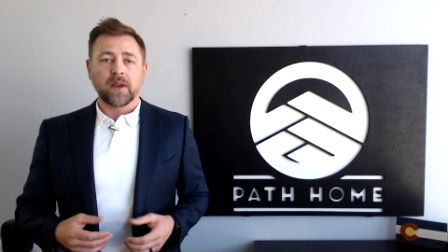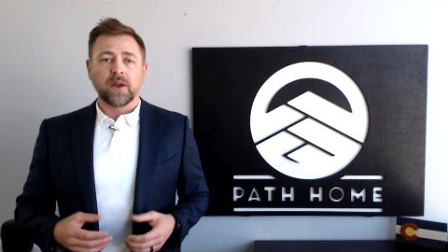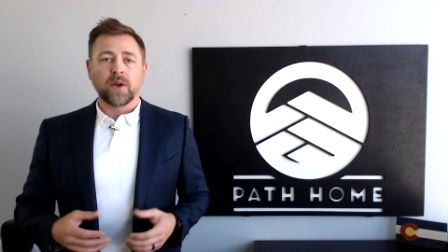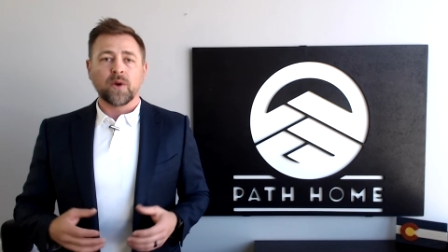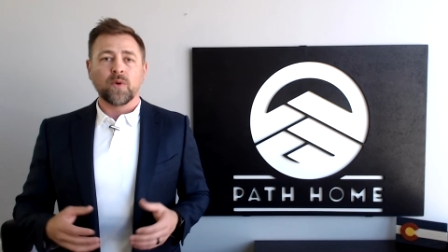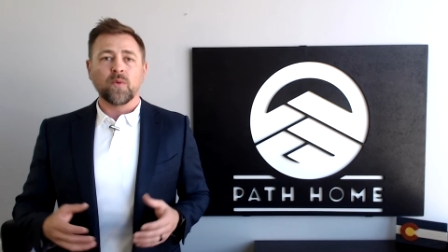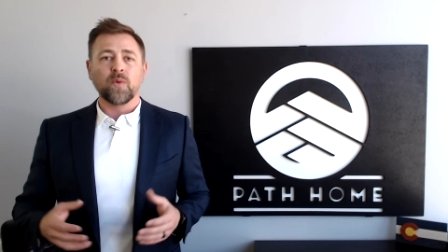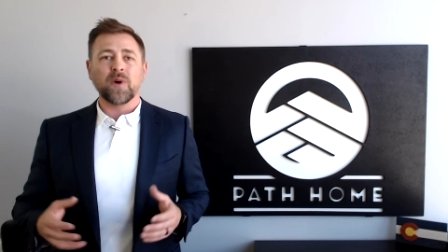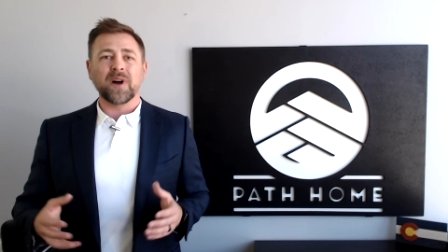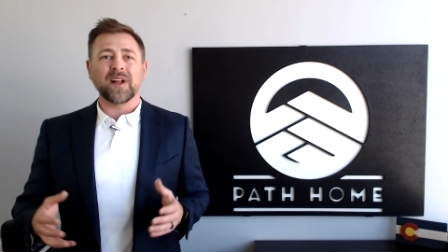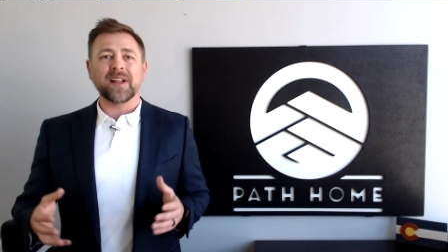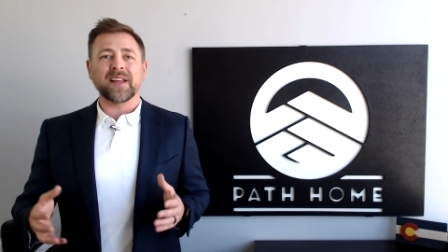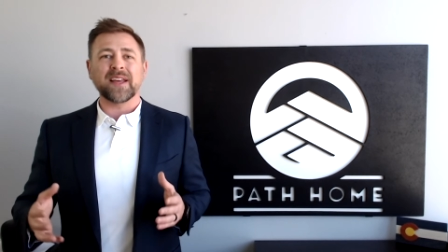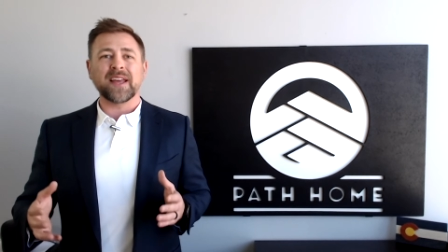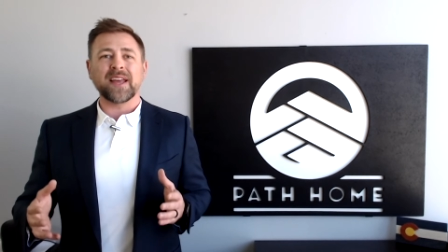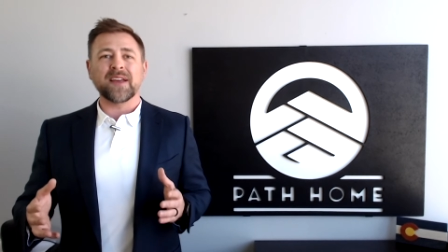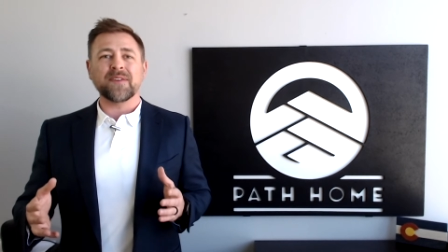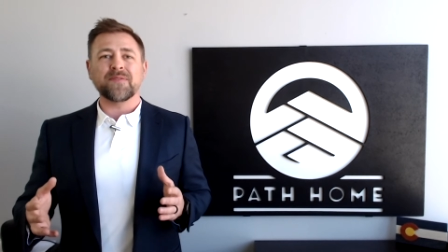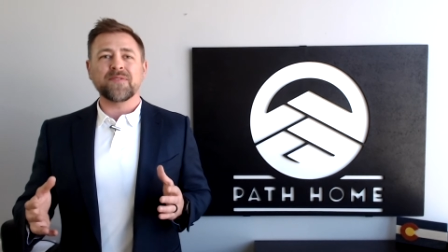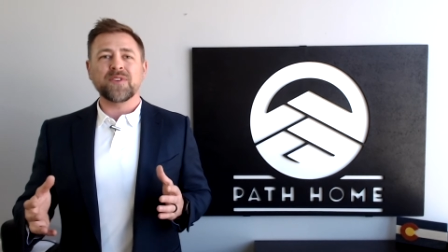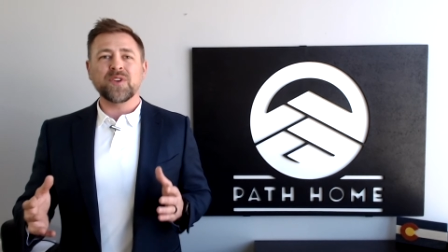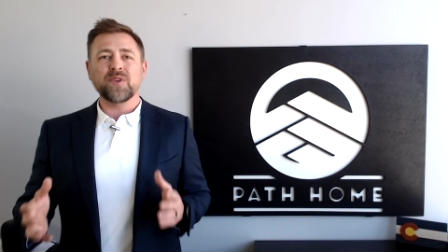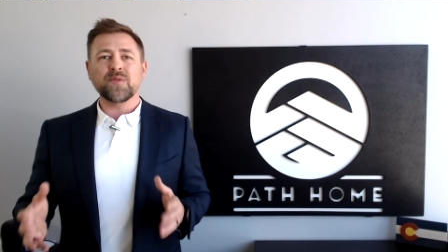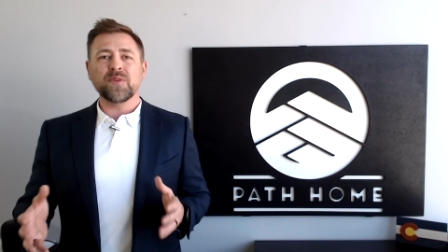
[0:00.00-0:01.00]
Well,
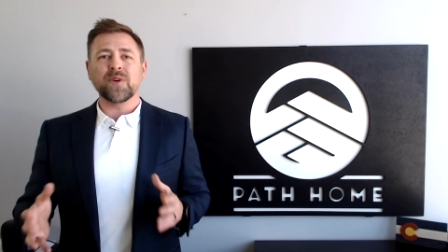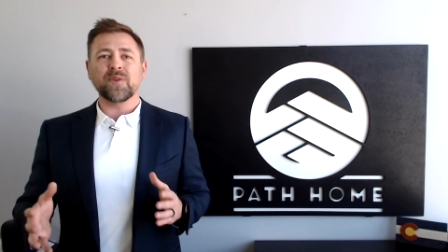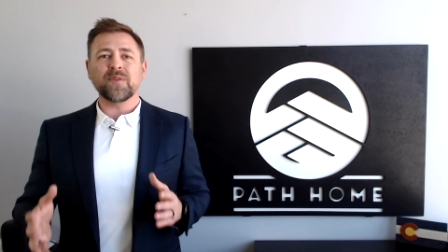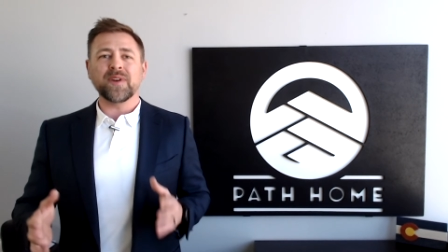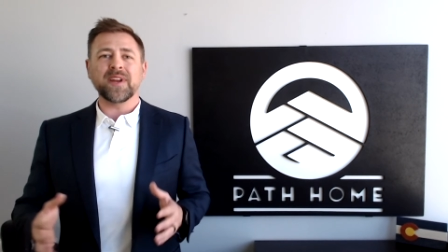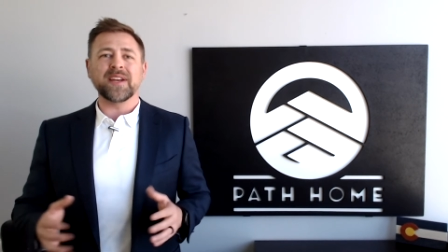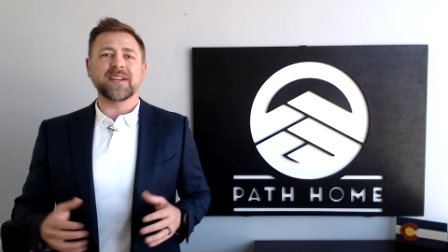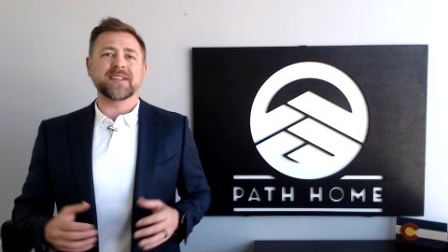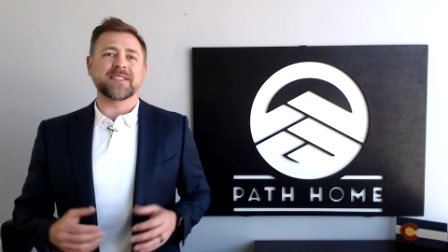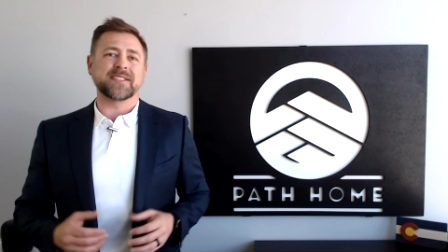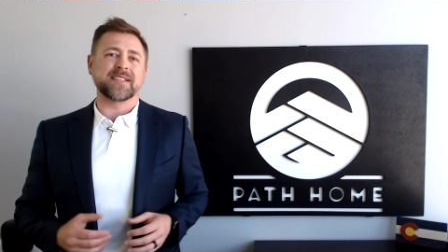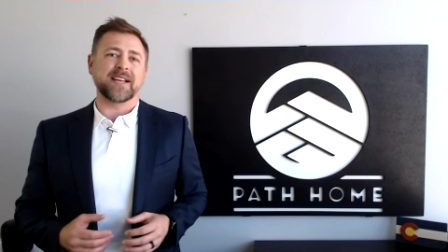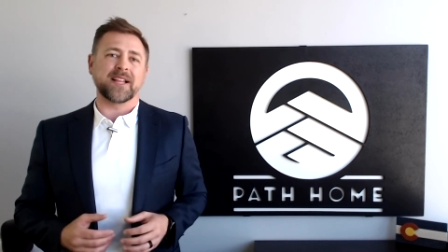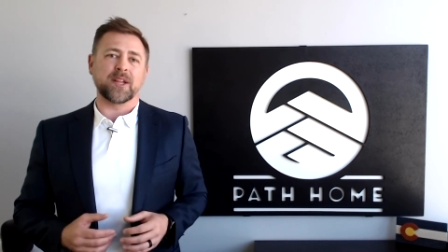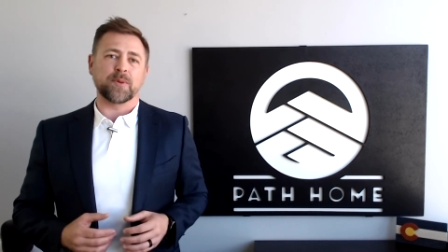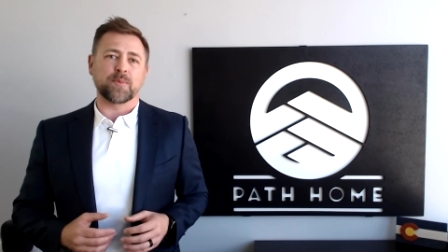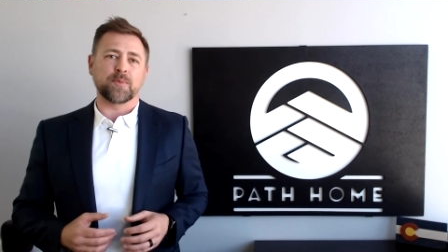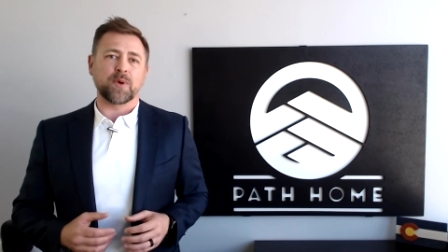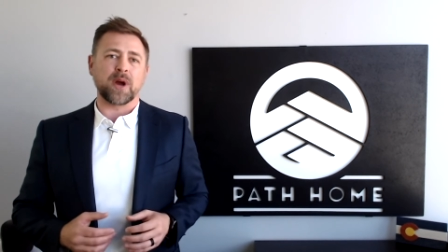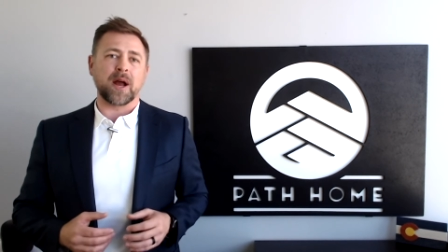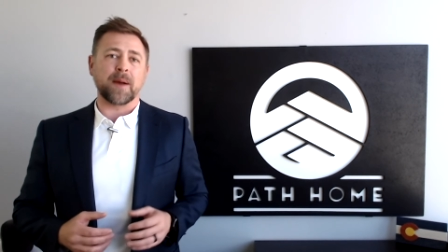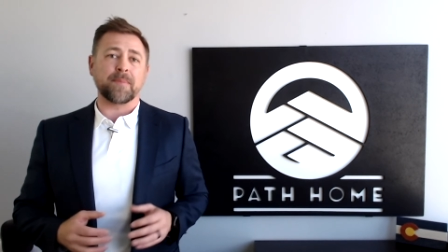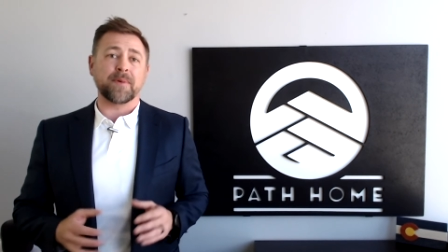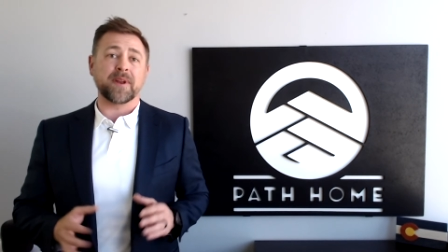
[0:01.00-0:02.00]
if you don't need to sell a
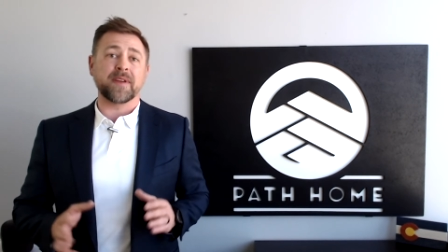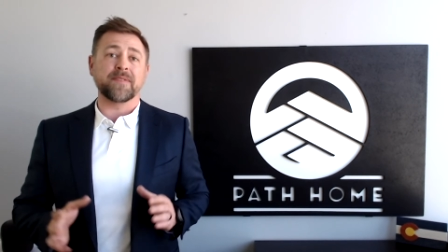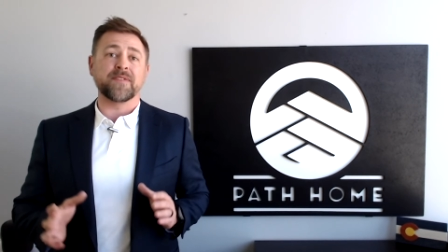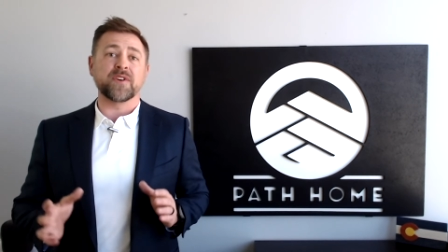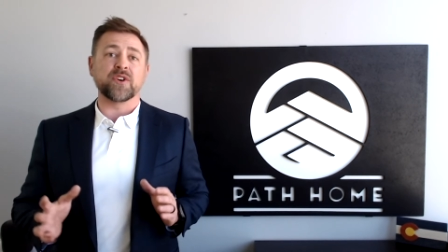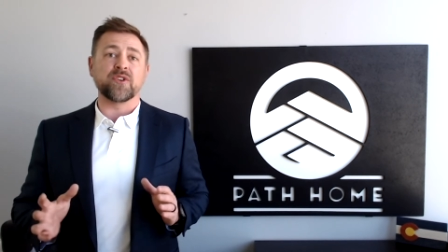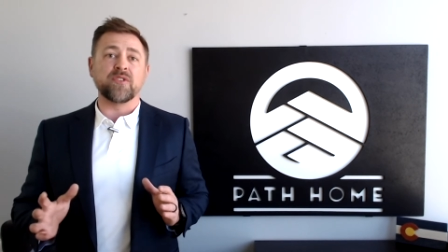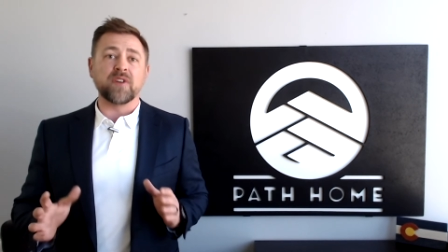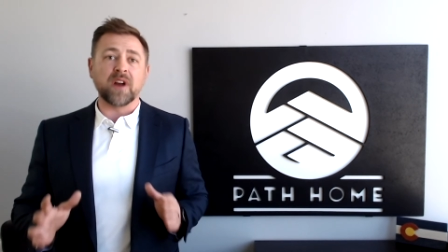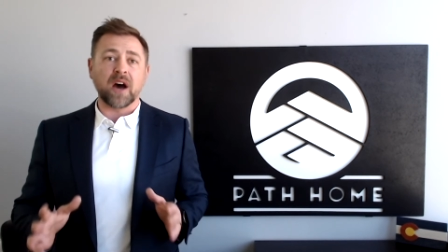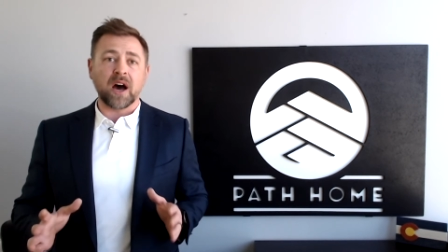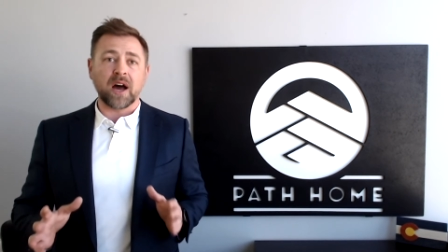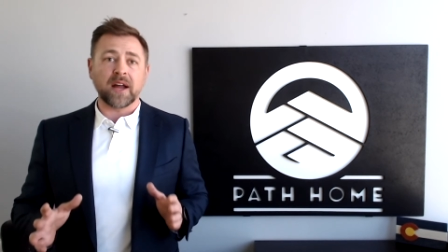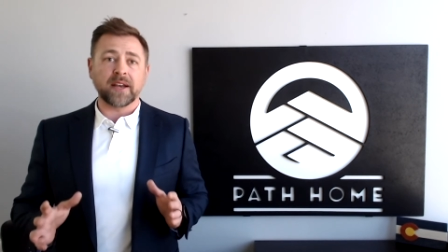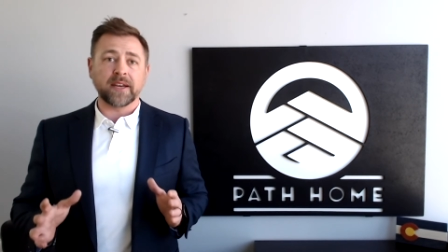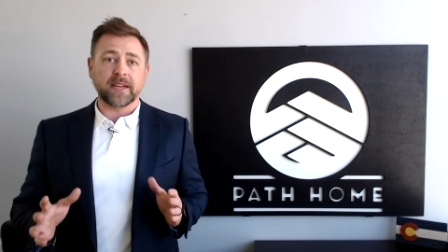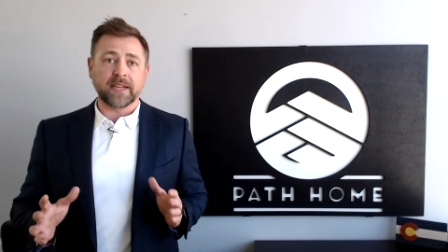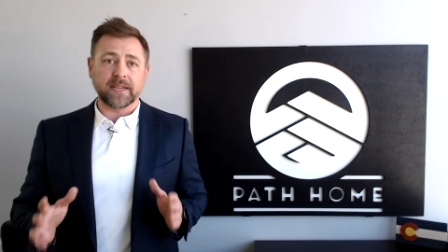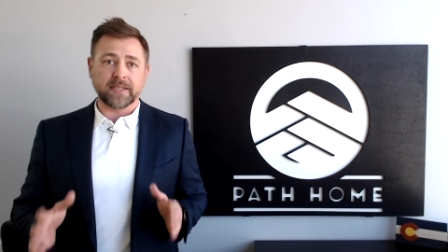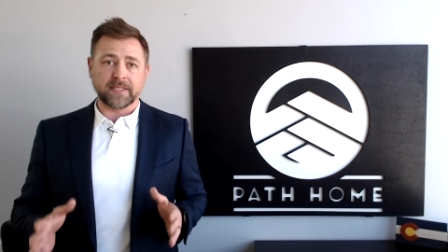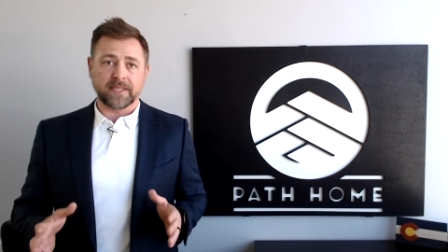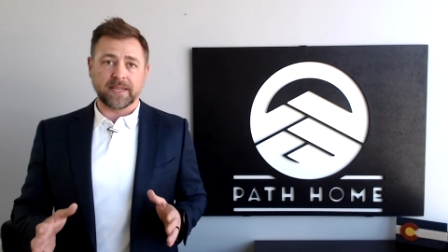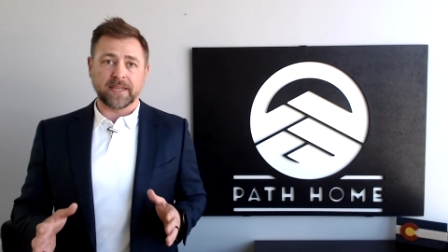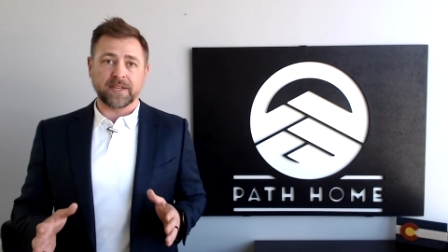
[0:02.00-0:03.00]
property, if you're non
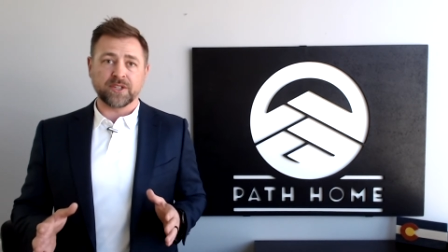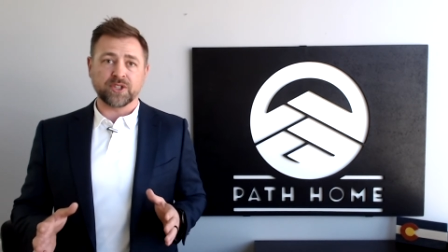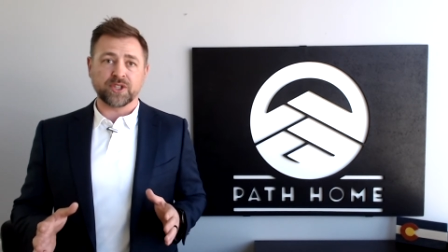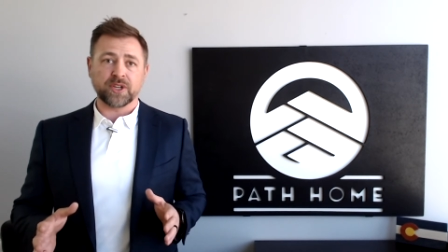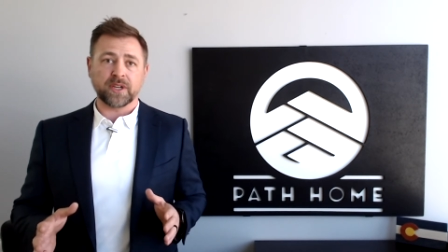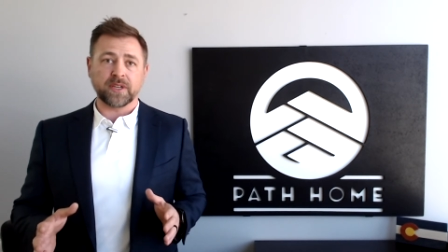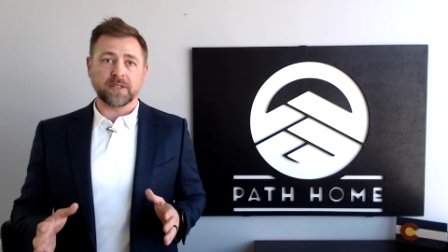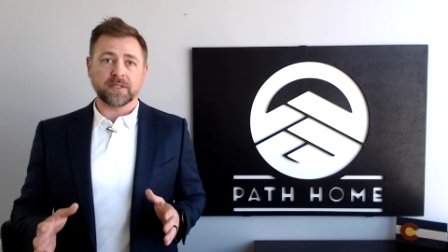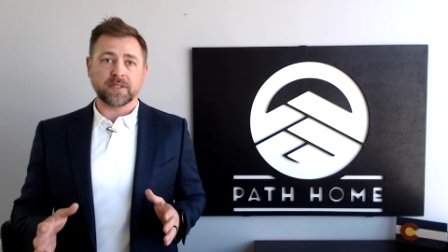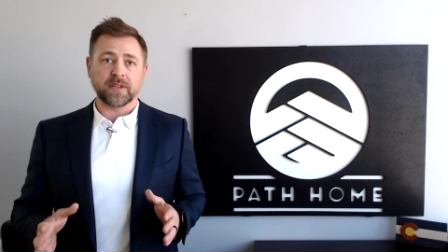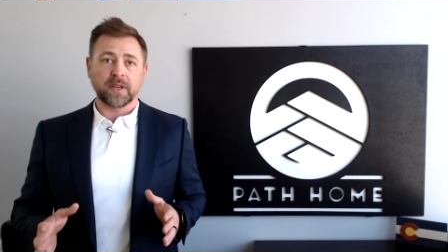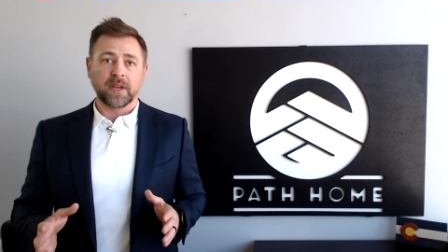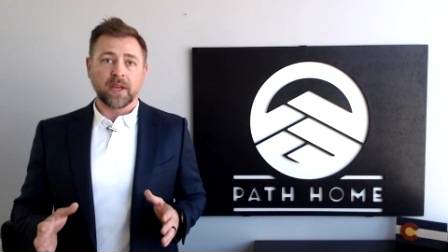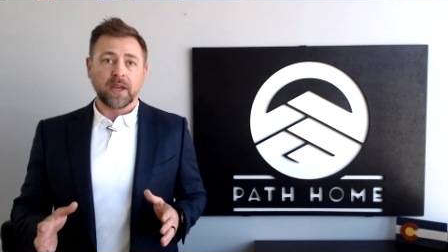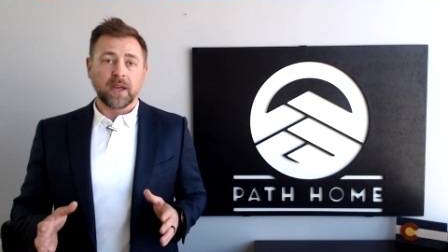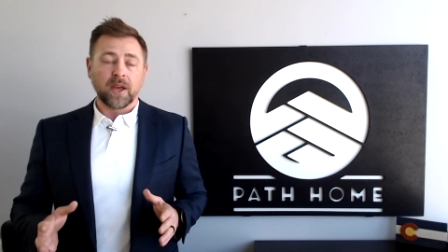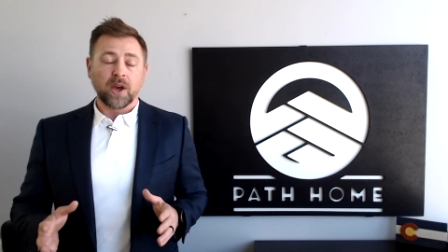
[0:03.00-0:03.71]
contingent,